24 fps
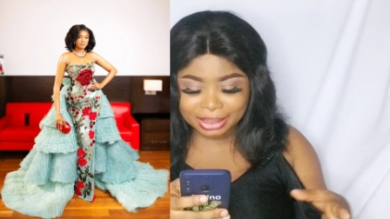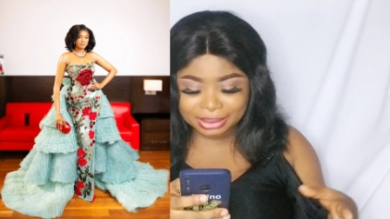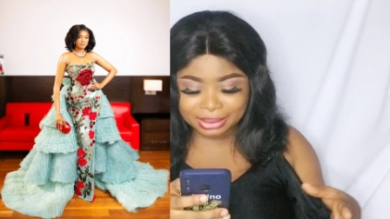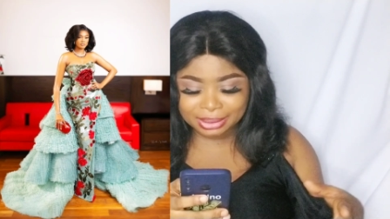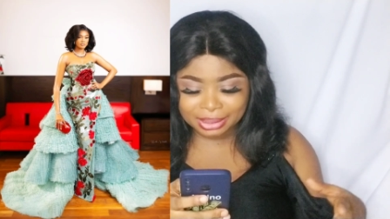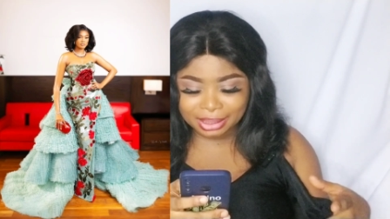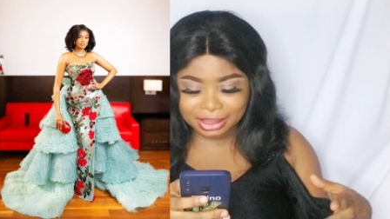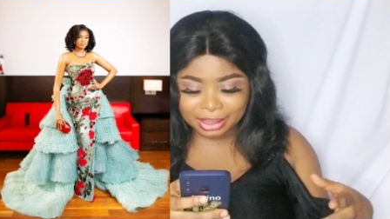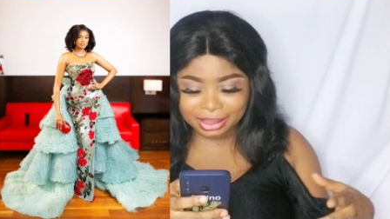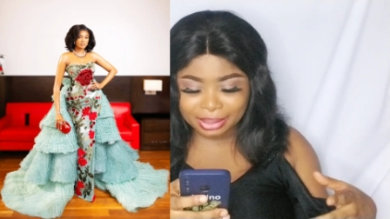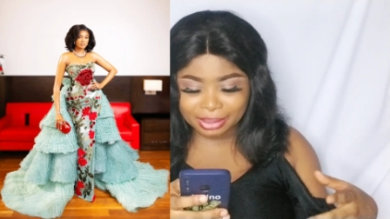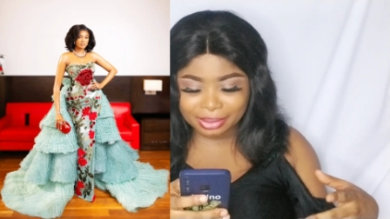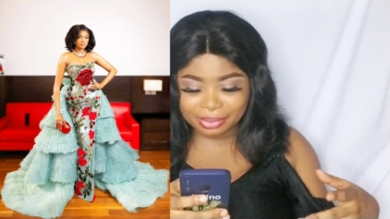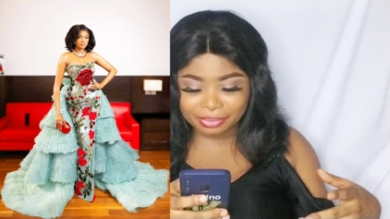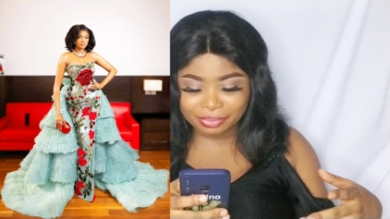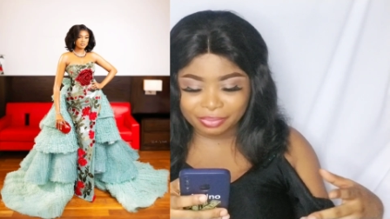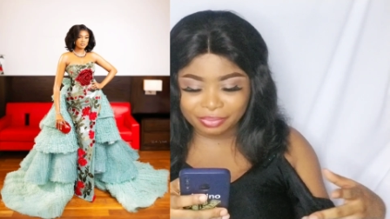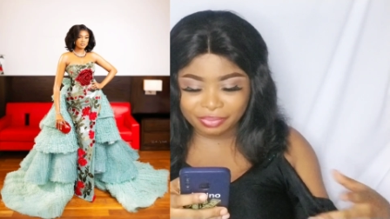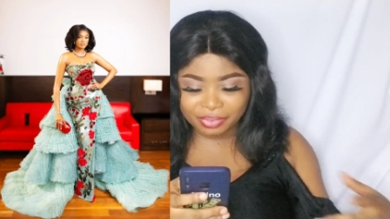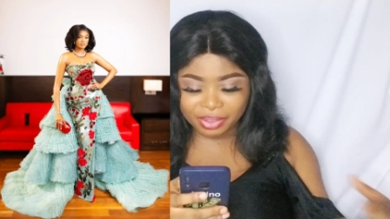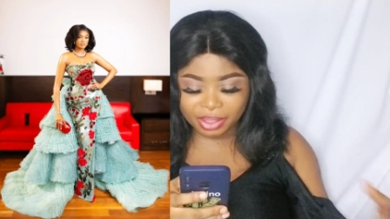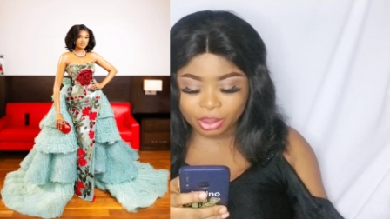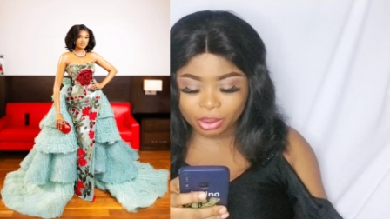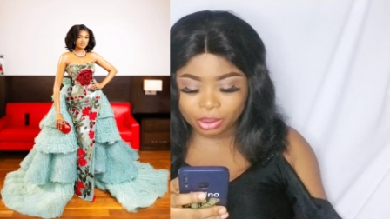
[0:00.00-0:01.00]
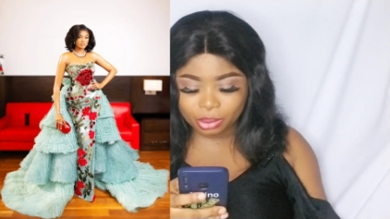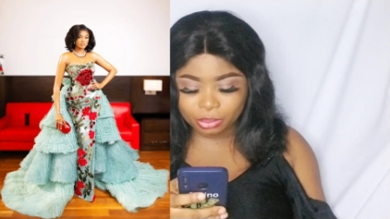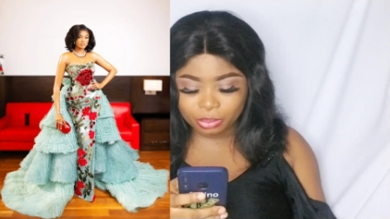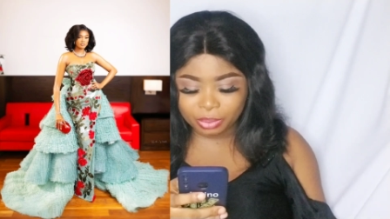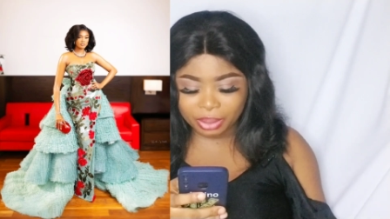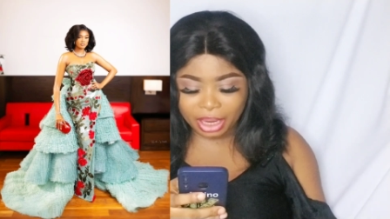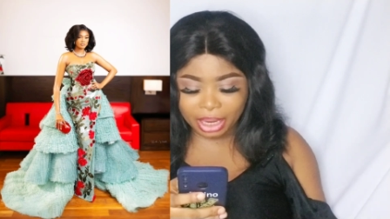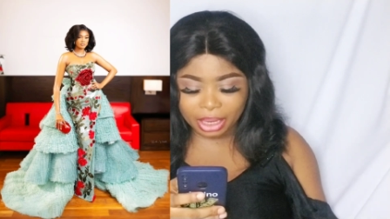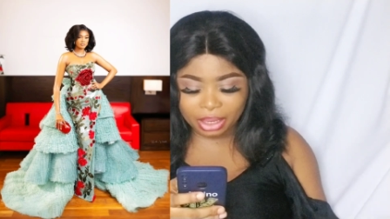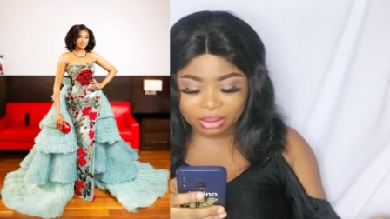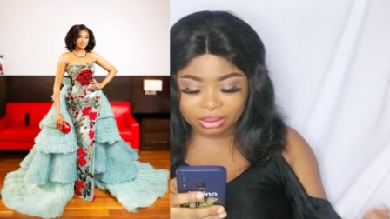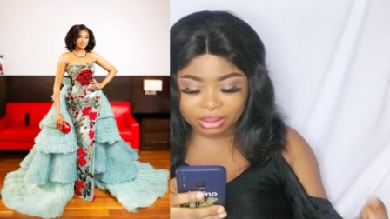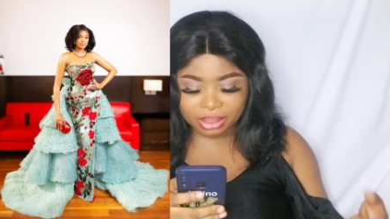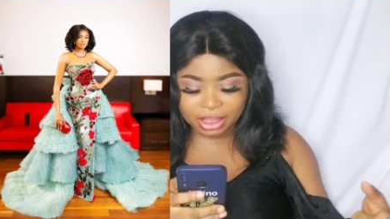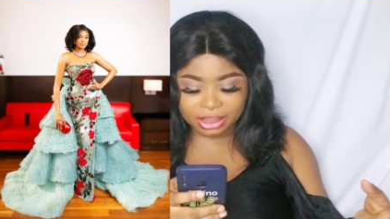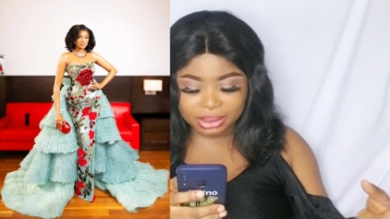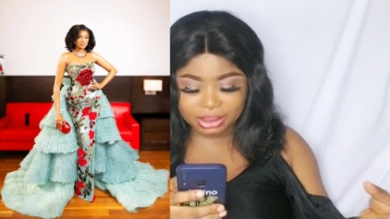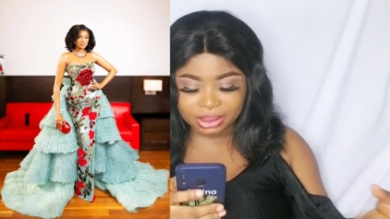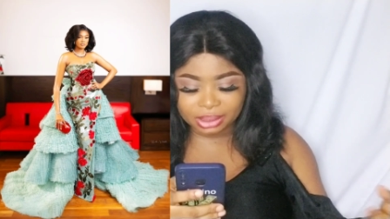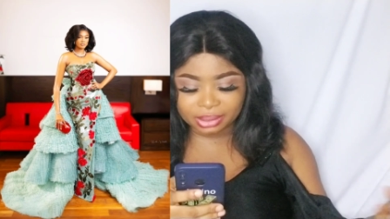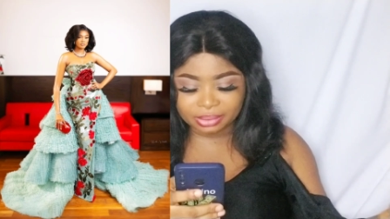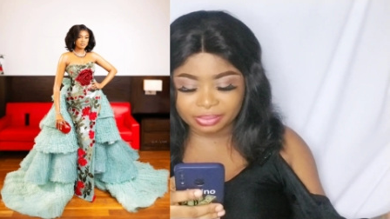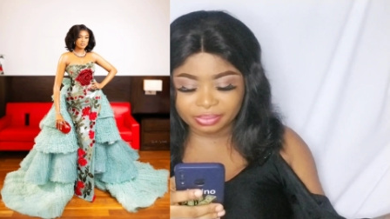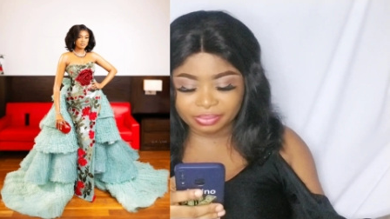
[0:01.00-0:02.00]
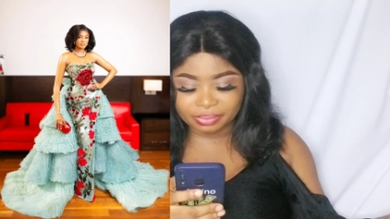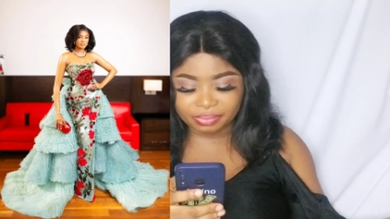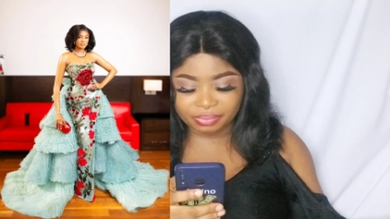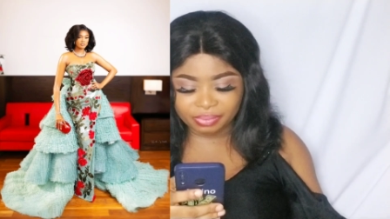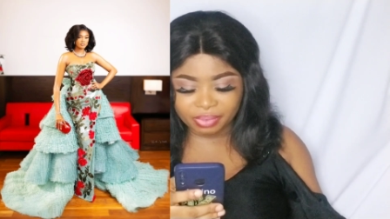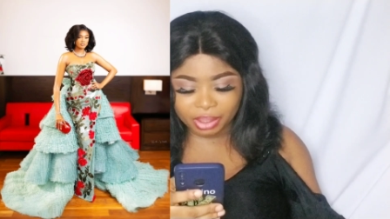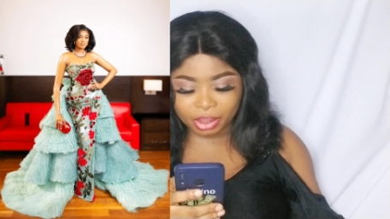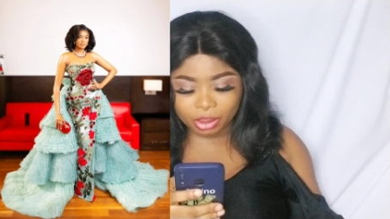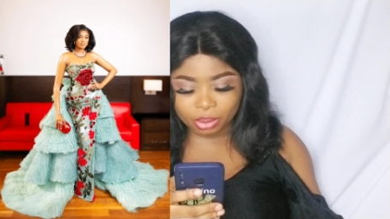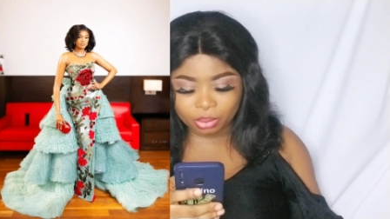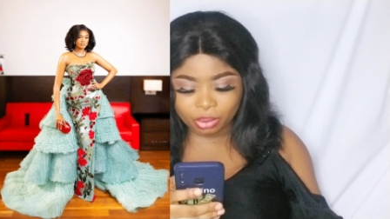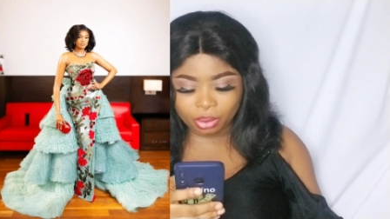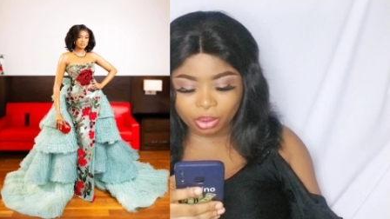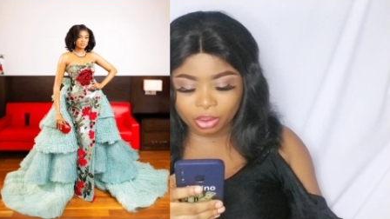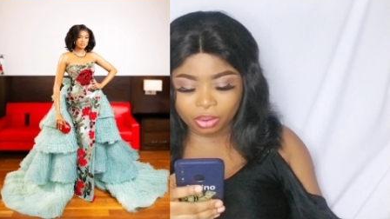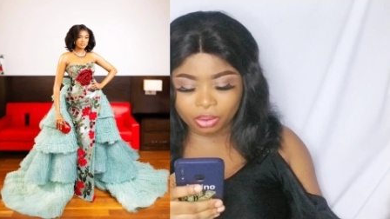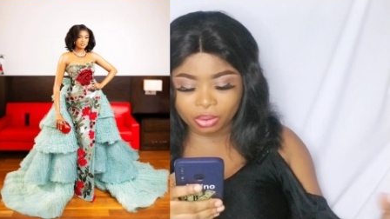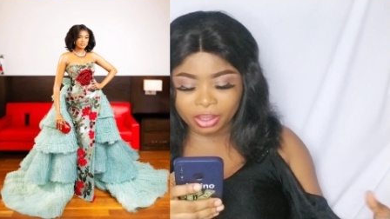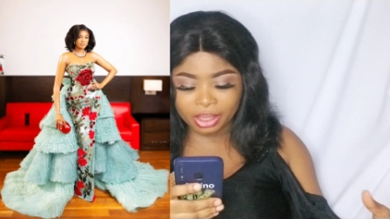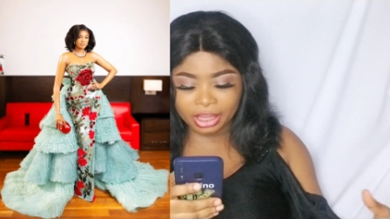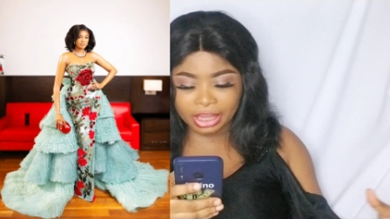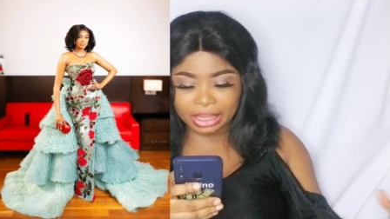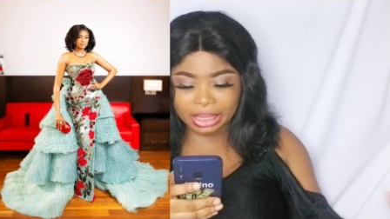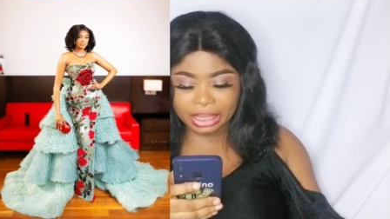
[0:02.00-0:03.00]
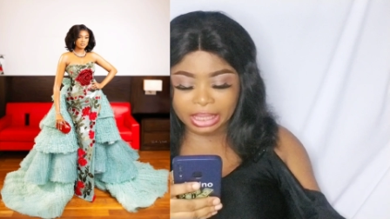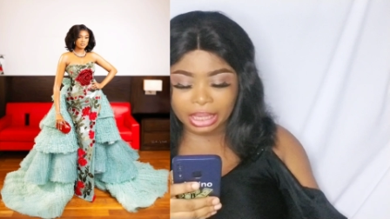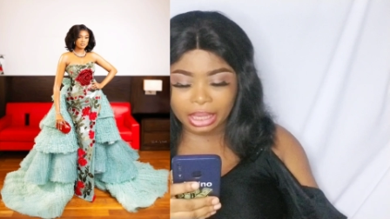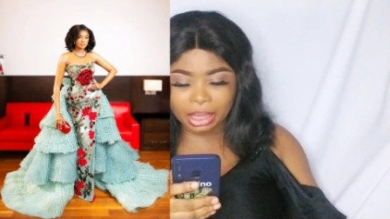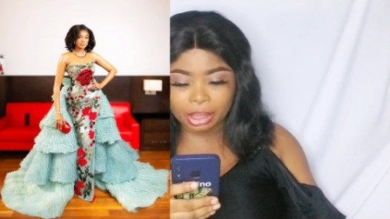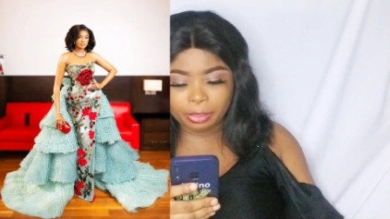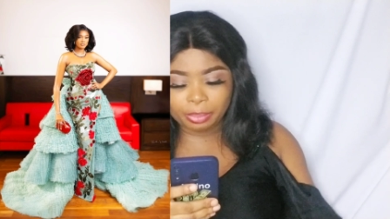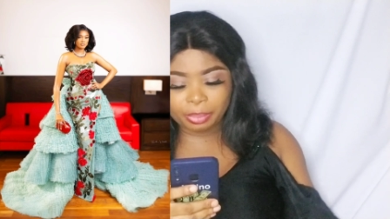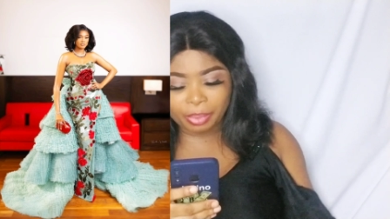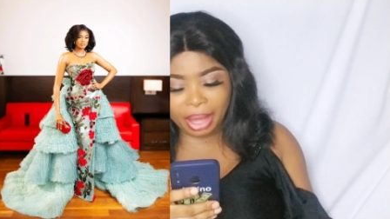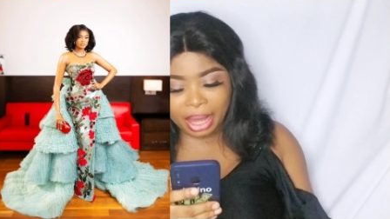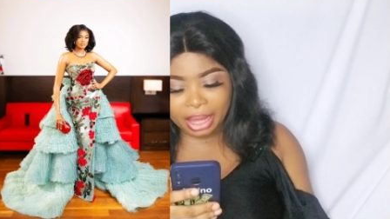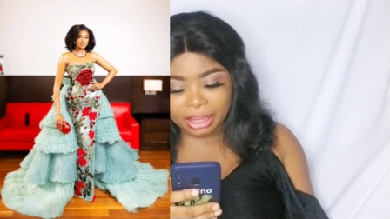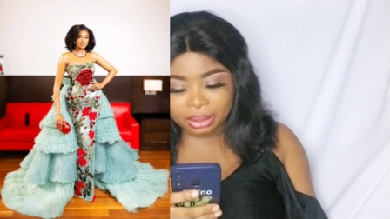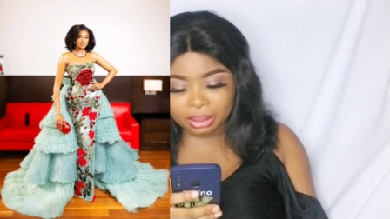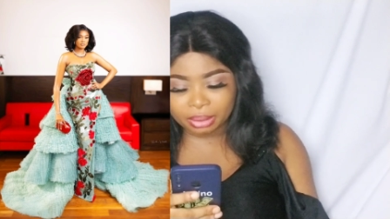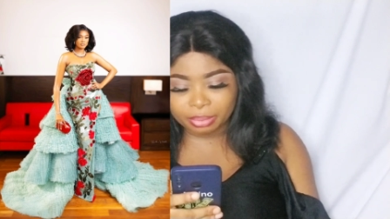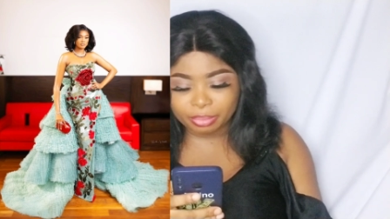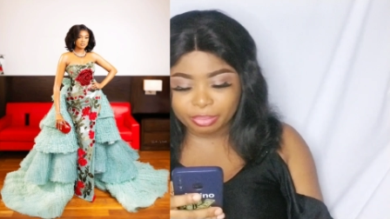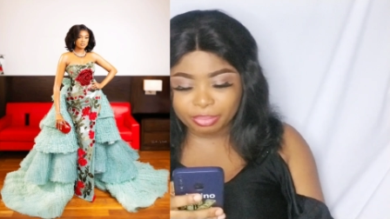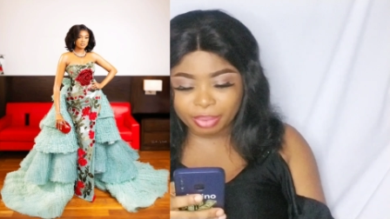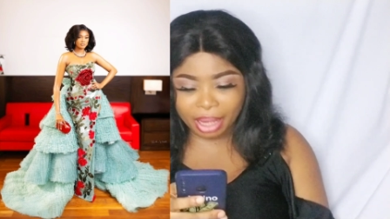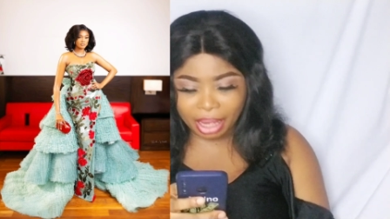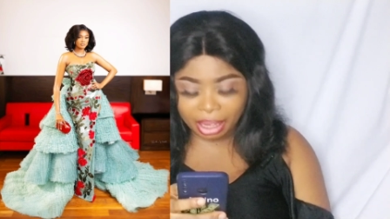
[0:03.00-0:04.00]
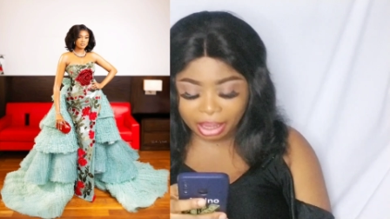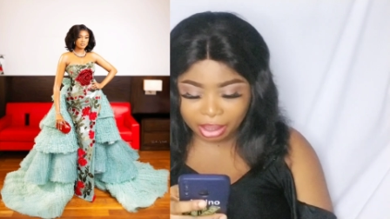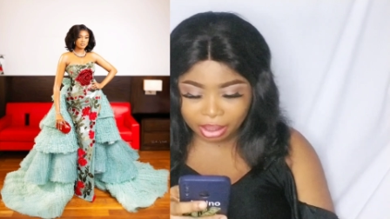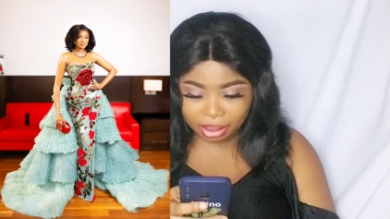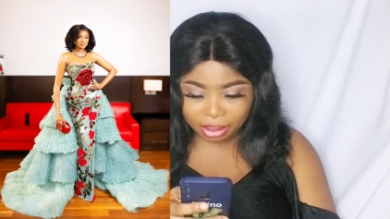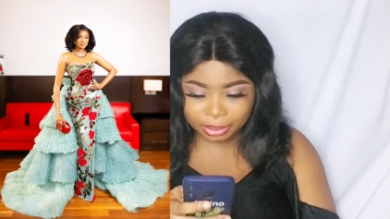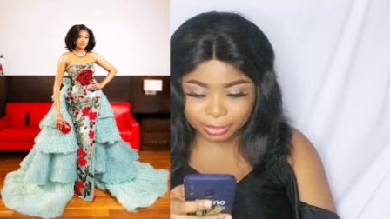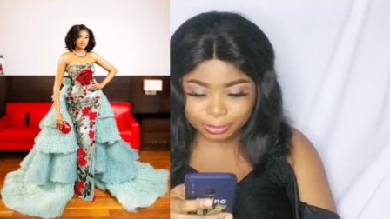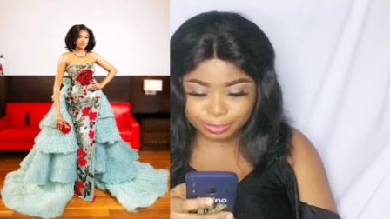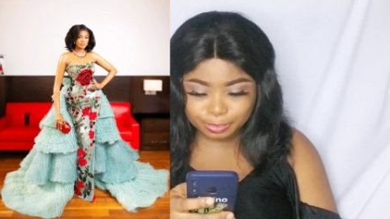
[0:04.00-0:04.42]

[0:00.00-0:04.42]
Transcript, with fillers: The veil, will I call that a veil or a cape at the back